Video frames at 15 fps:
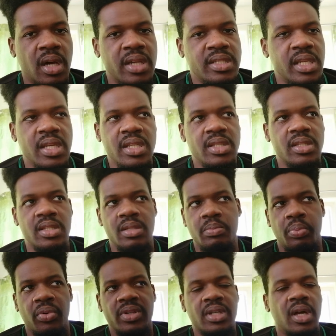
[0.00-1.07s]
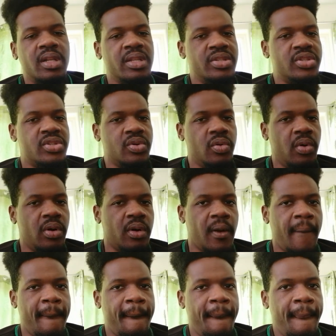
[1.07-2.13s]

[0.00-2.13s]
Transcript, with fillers: Because they didn't, Portugal didn't score.